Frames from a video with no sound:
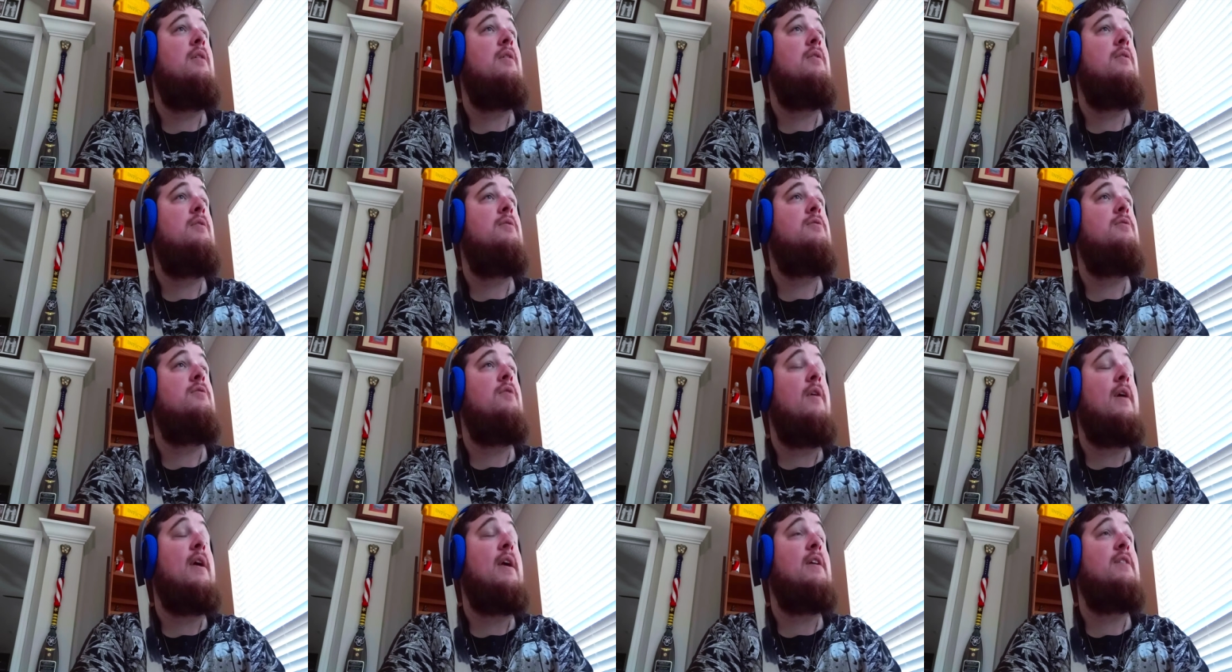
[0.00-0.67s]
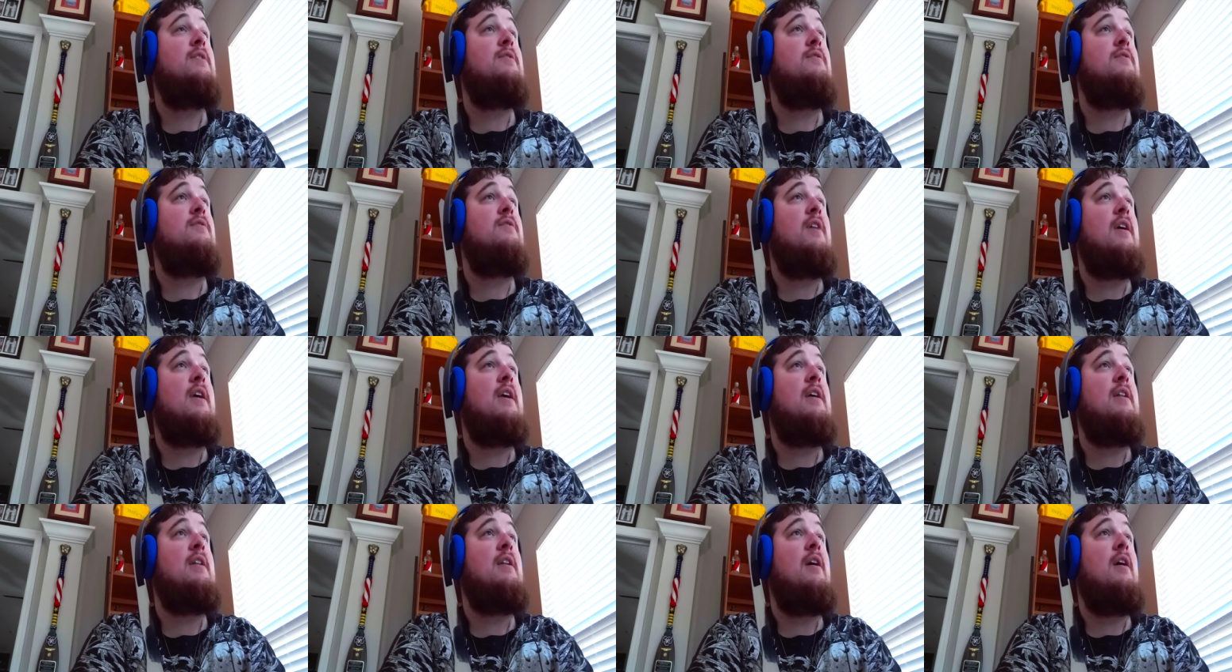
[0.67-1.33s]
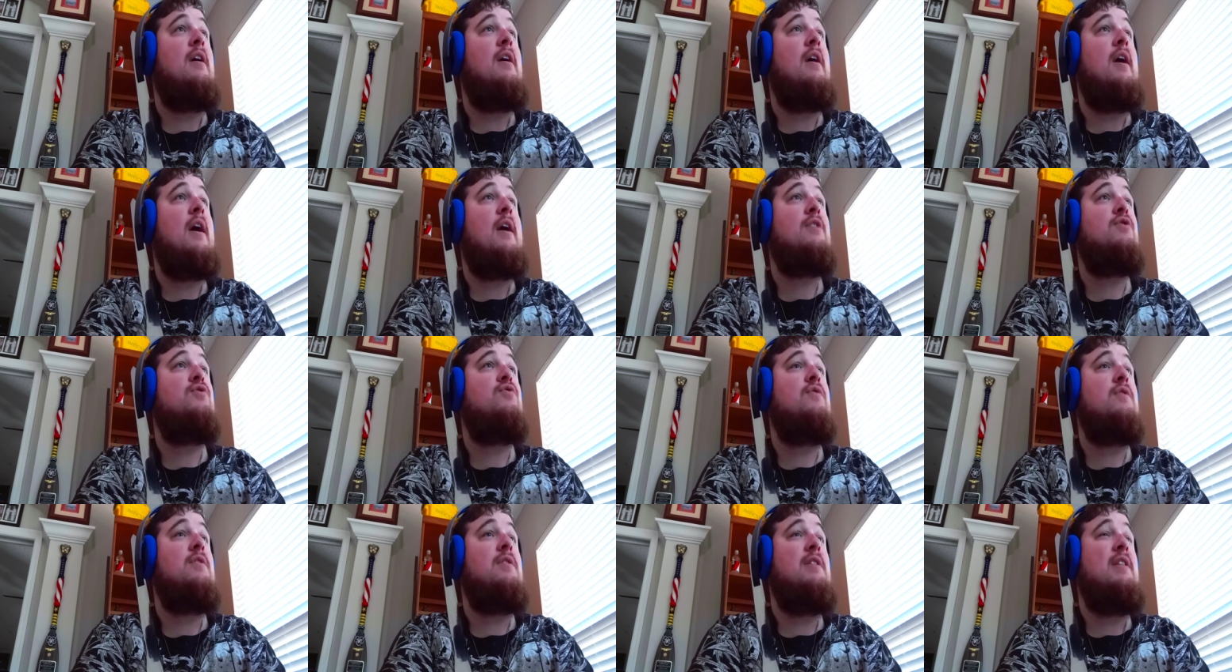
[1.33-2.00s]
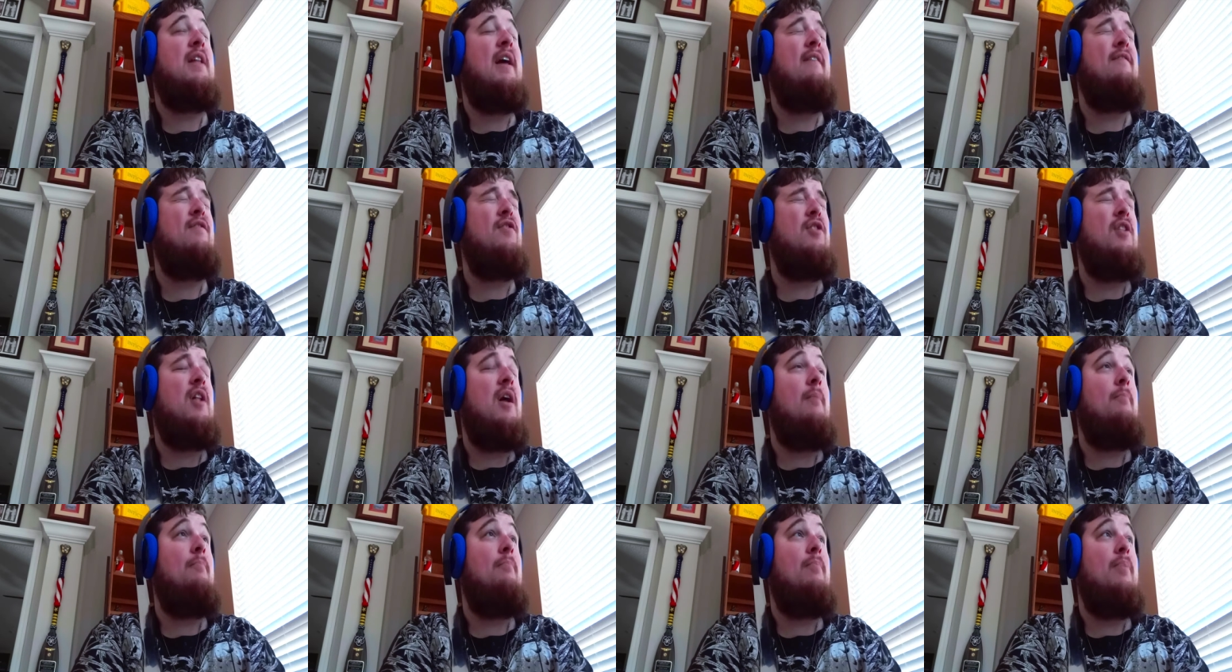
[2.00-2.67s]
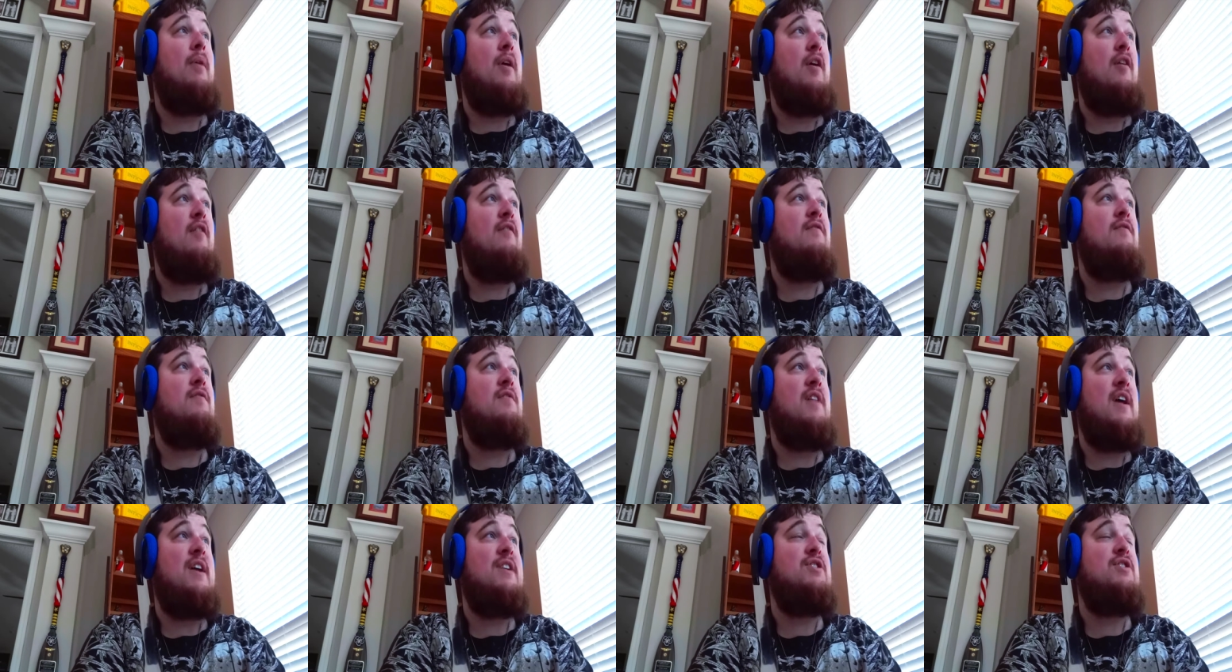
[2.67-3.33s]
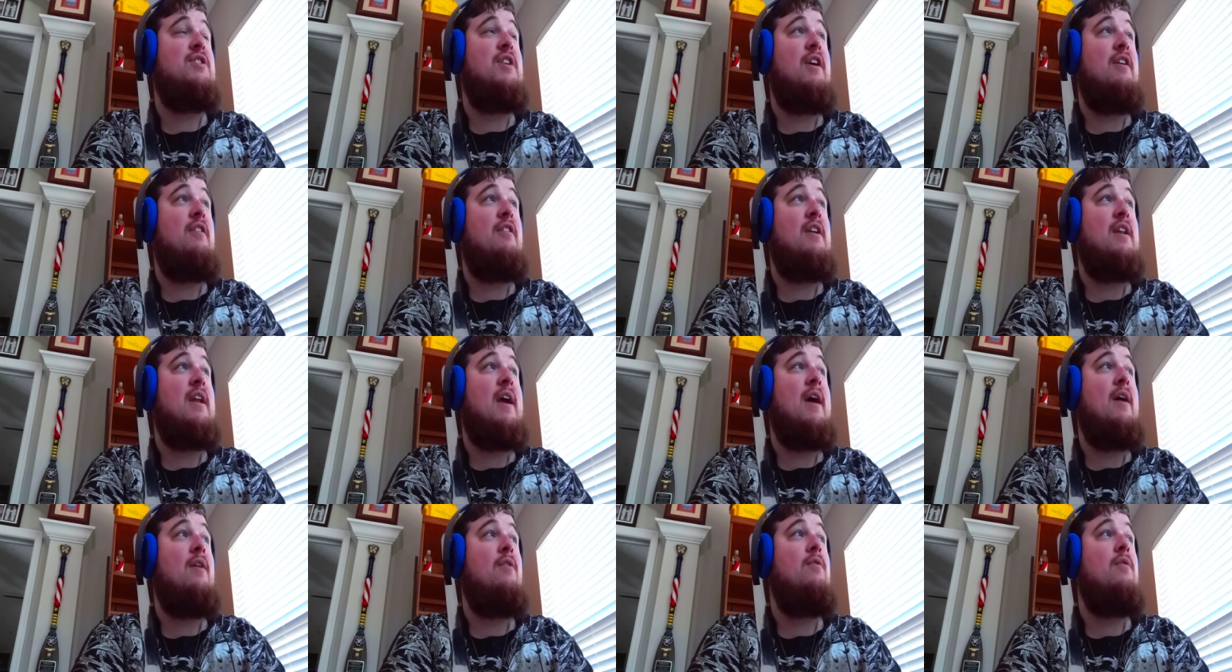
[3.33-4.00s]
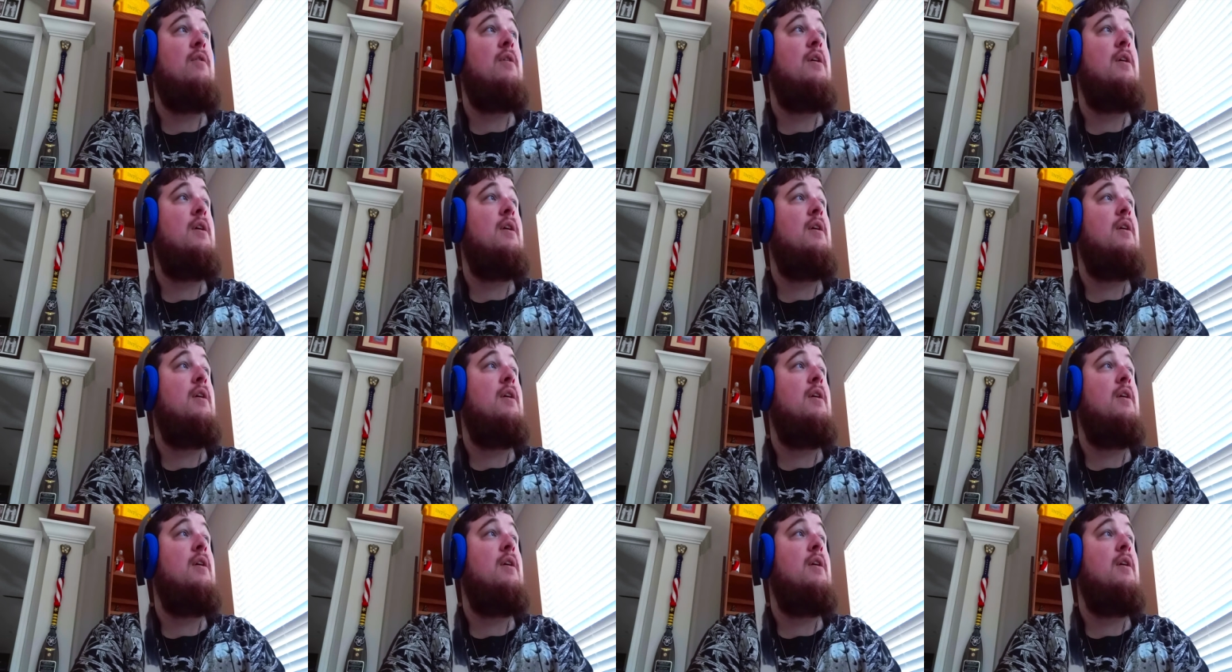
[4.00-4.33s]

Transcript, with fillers: So I guess there's like an extra level above legendary now.